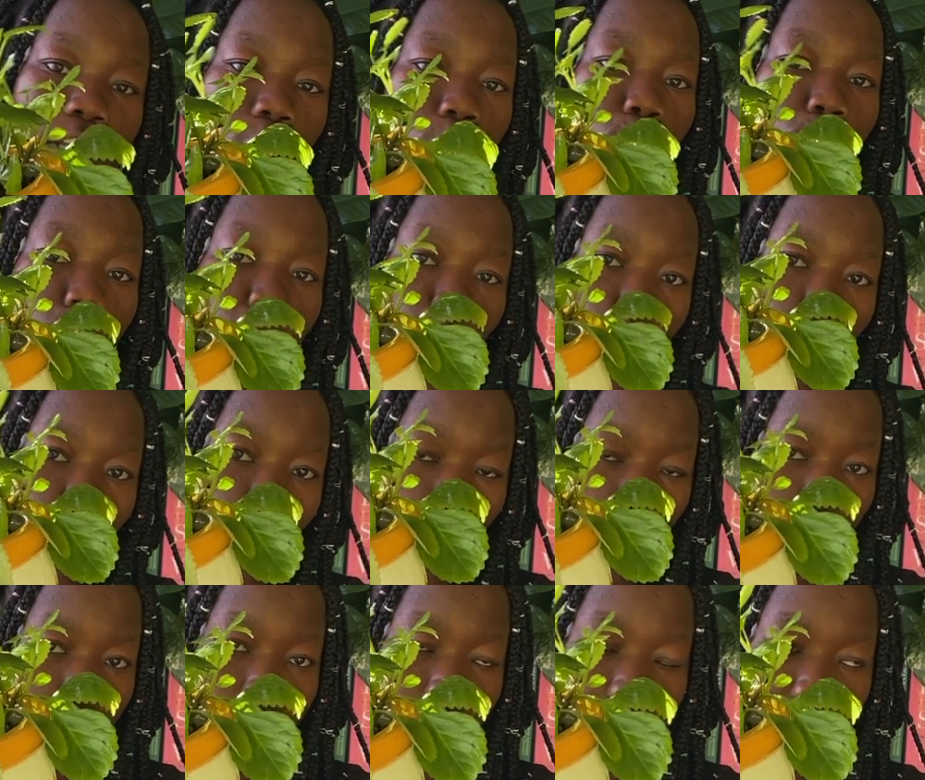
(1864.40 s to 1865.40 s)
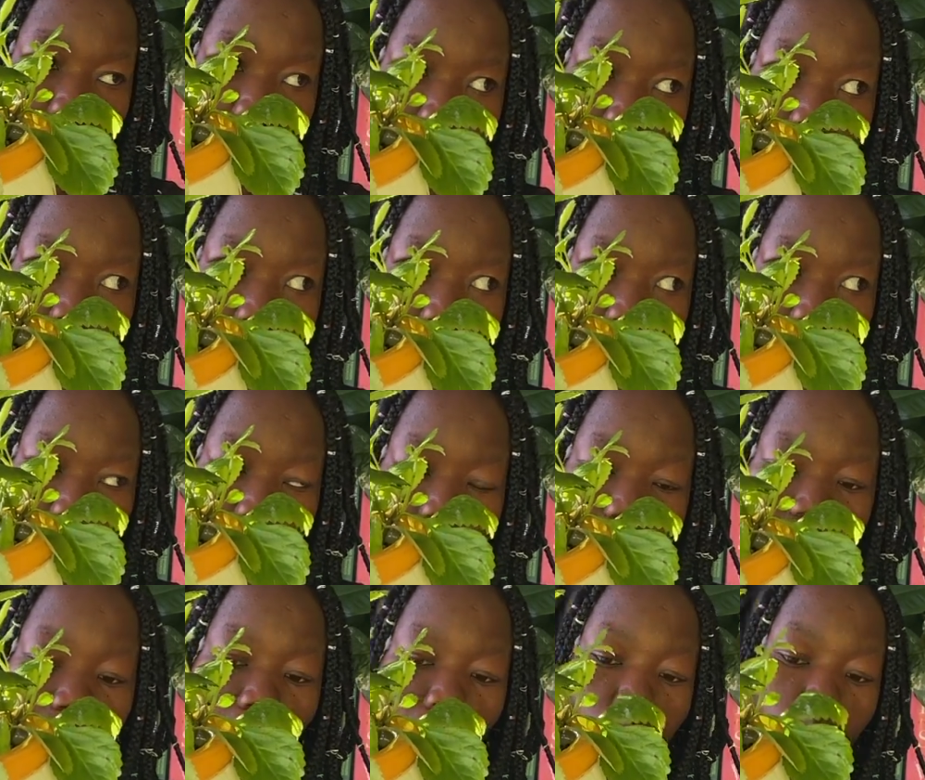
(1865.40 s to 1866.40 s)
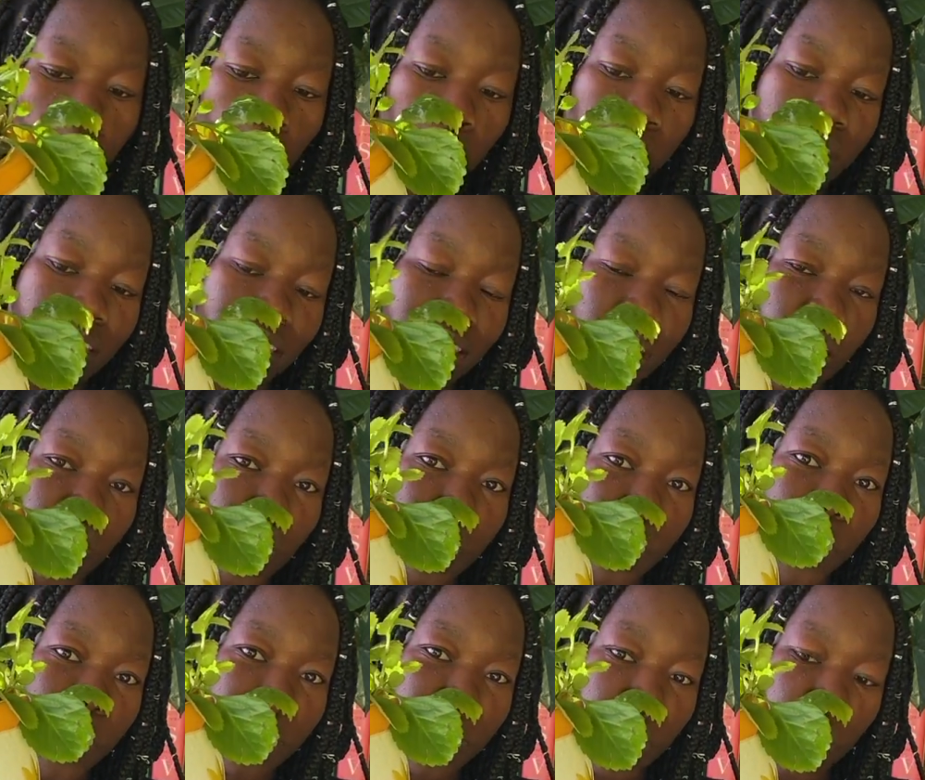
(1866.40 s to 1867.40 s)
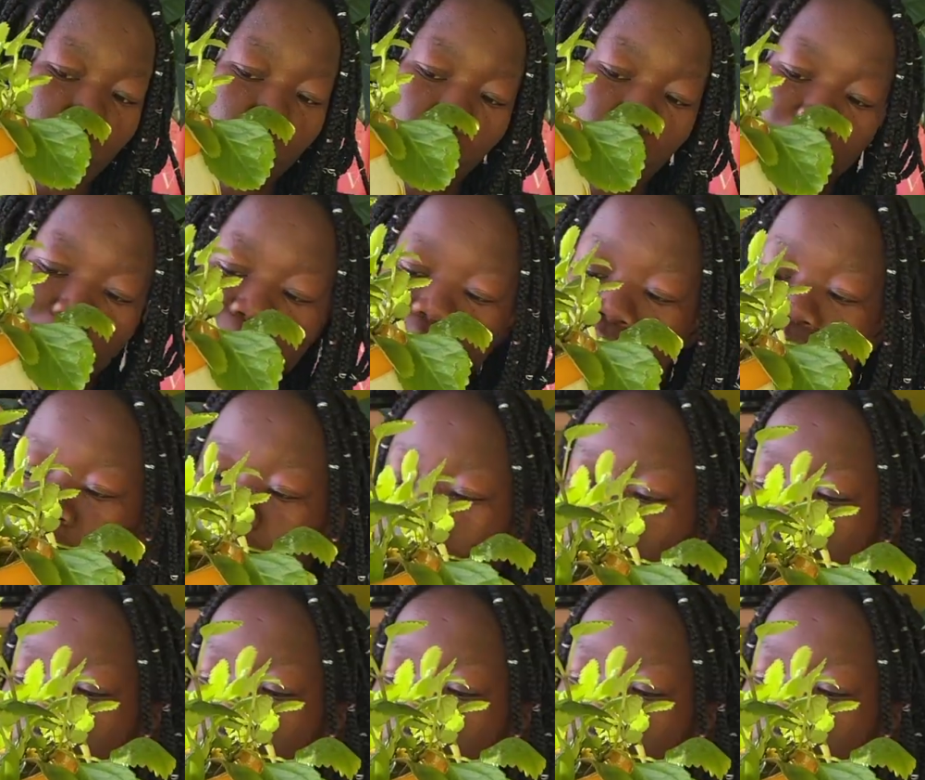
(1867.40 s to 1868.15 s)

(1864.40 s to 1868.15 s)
sure that these are supposed to be tulips, like